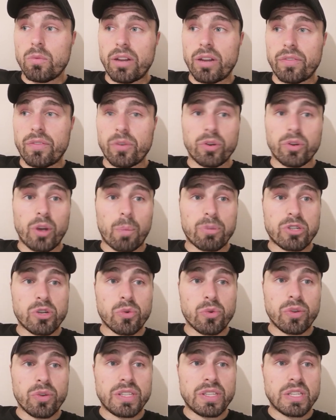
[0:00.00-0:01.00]
had a few good
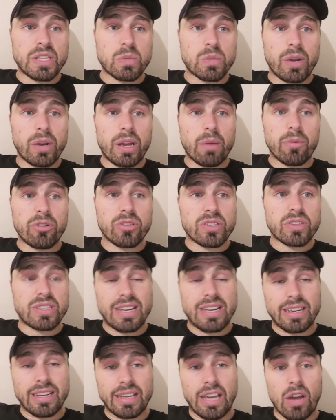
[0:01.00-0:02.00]
opportunities where we just
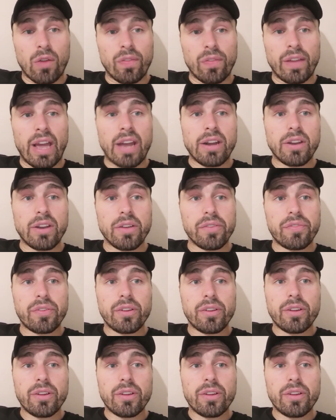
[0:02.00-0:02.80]
didn't get on the end of.